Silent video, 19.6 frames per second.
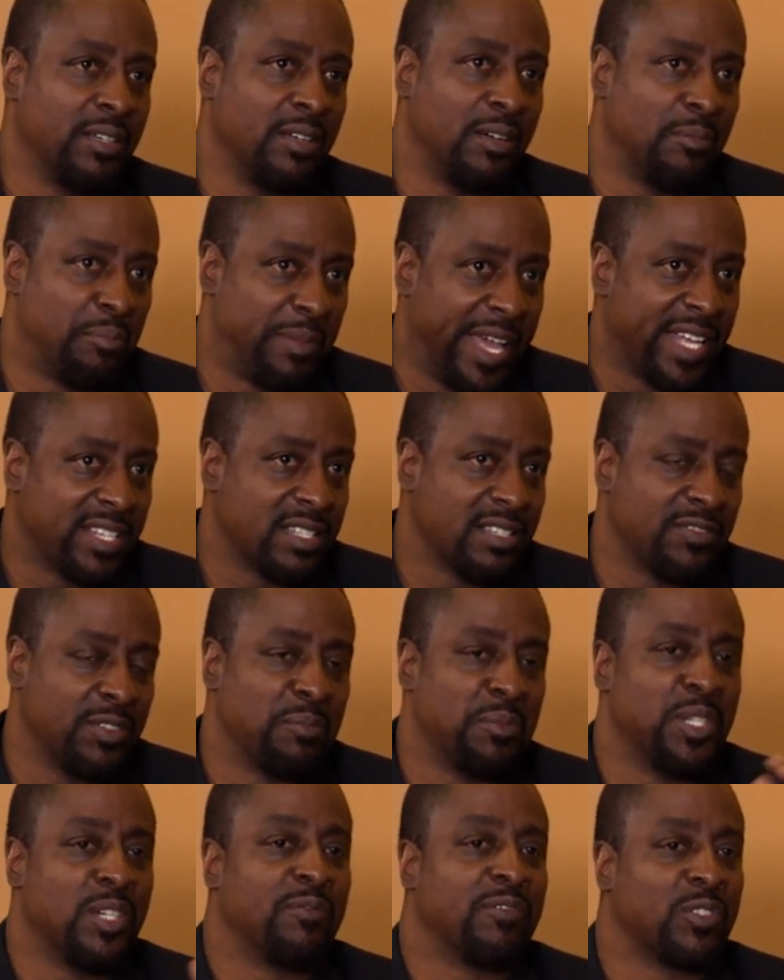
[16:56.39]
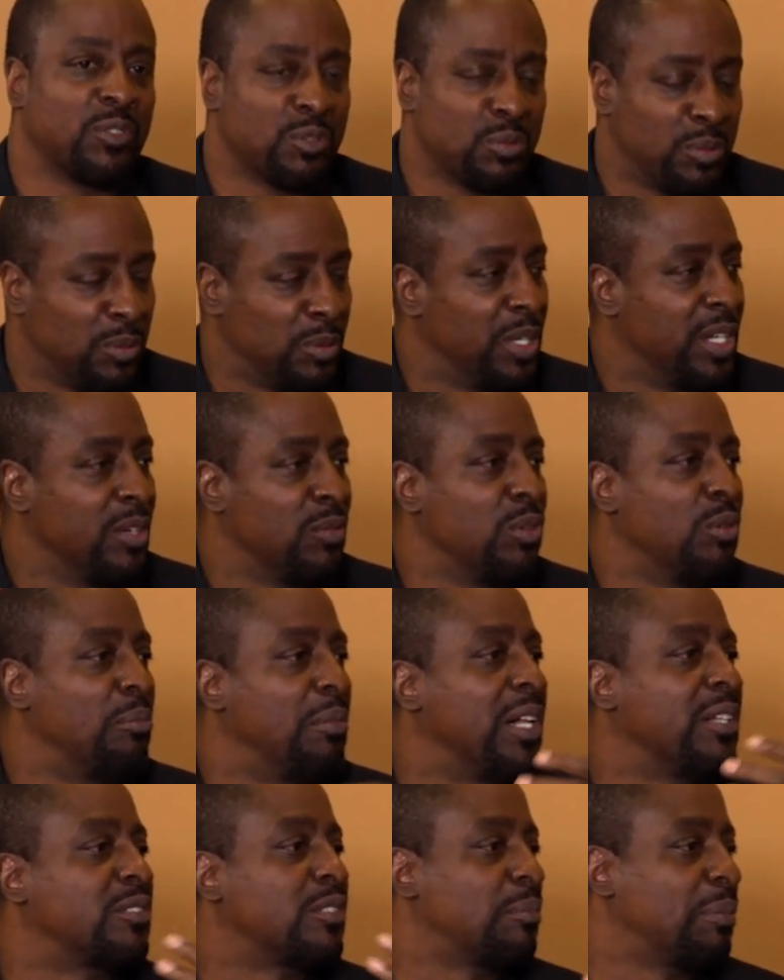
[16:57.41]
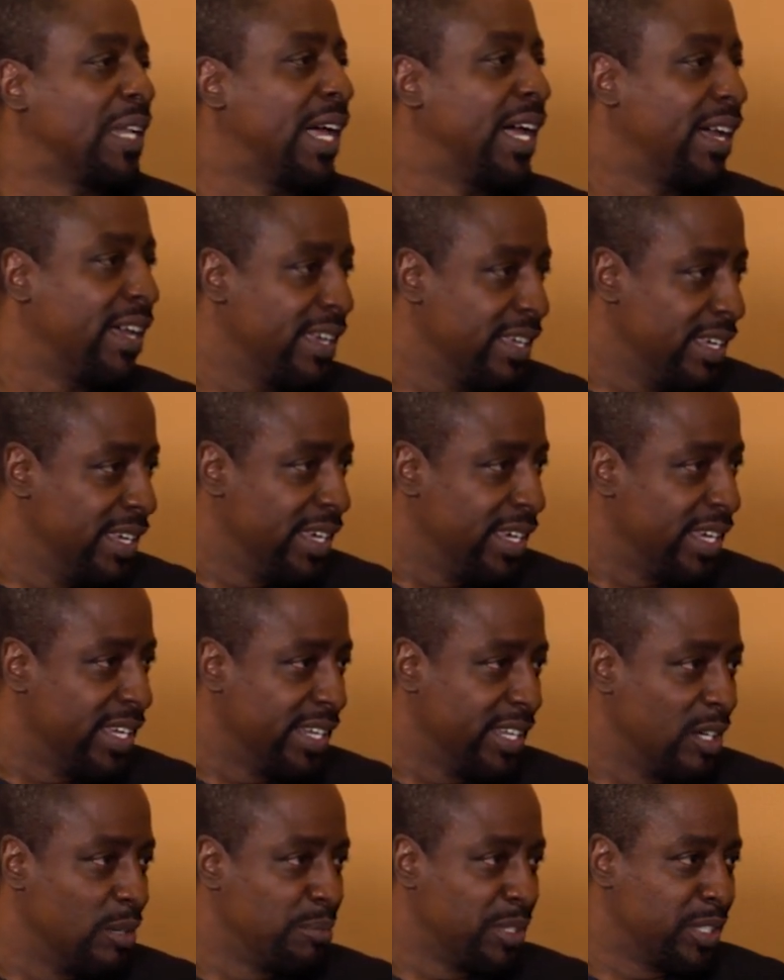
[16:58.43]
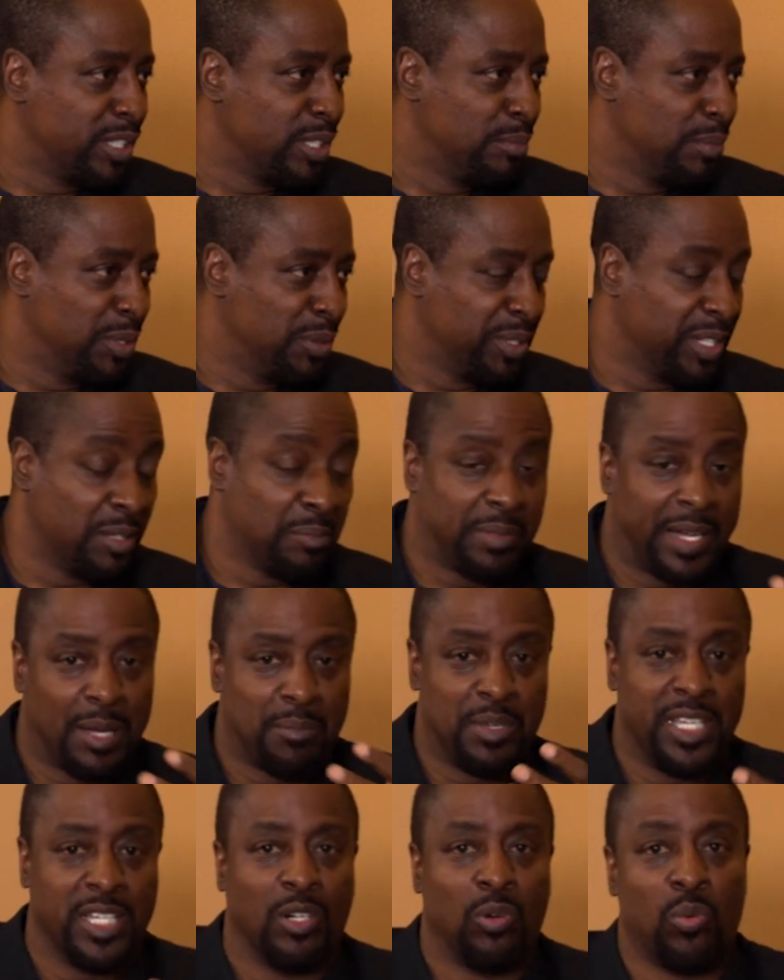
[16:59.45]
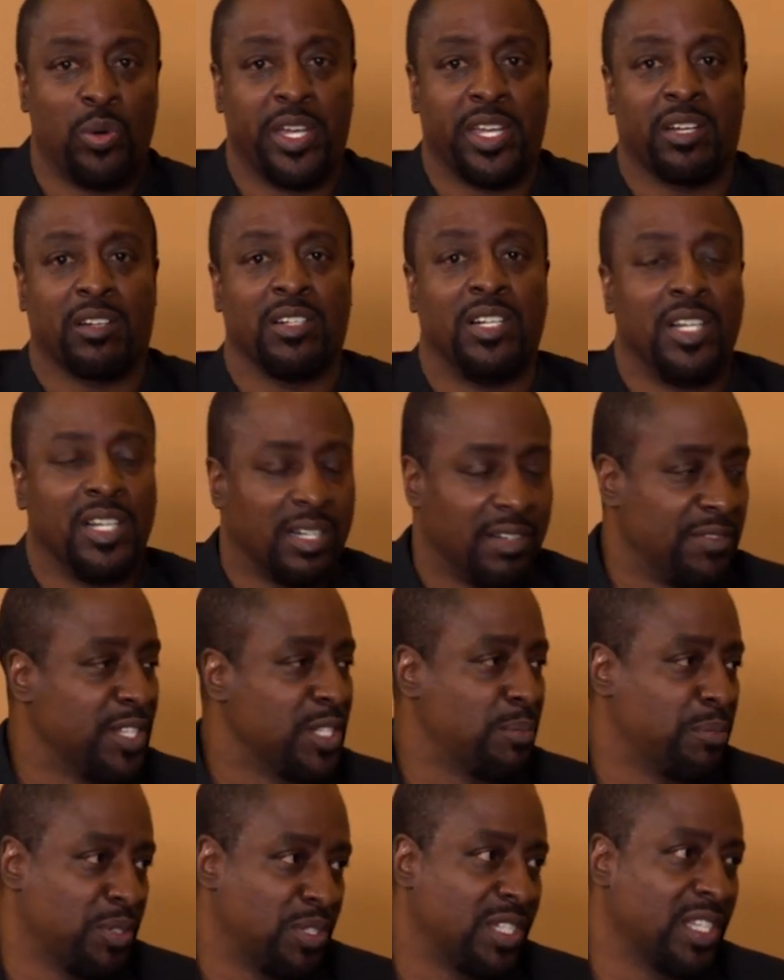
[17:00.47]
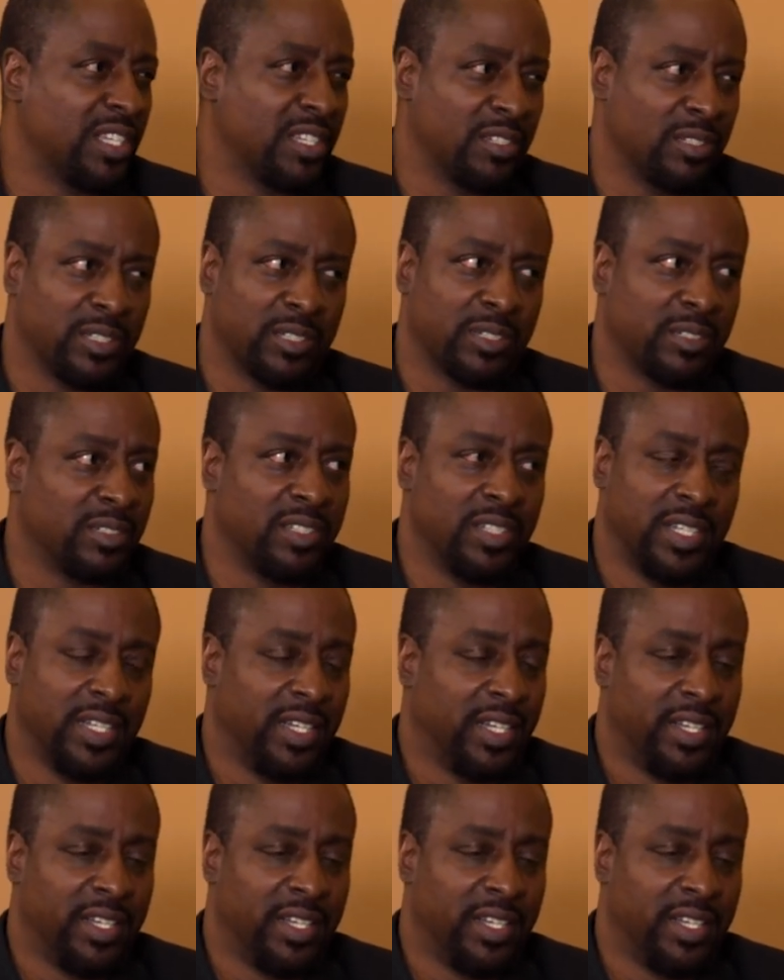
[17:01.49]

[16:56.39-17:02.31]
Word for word: a massive of numbers will, will multiply and help the community by being aware of this particular,